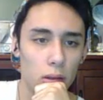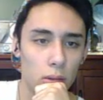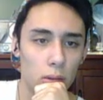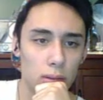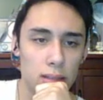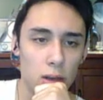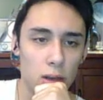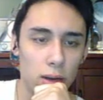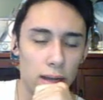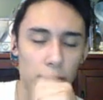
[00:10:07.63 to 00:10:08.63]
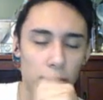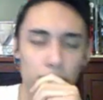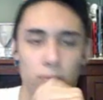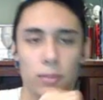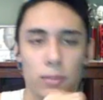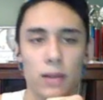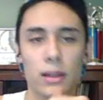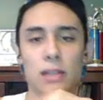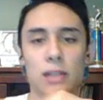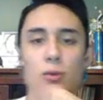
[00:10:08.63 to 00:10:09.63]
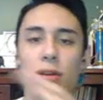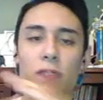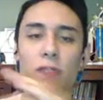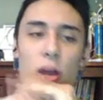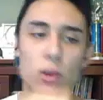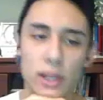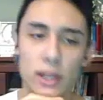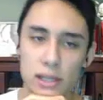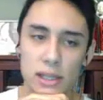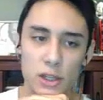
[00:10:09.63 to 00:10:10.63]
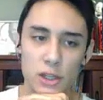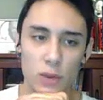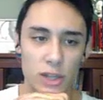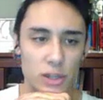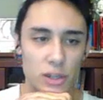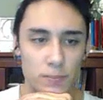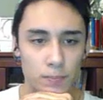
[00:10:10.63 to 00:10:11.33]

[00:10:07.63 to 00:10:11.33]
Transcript: what's going on? Let's reevaluate the situation.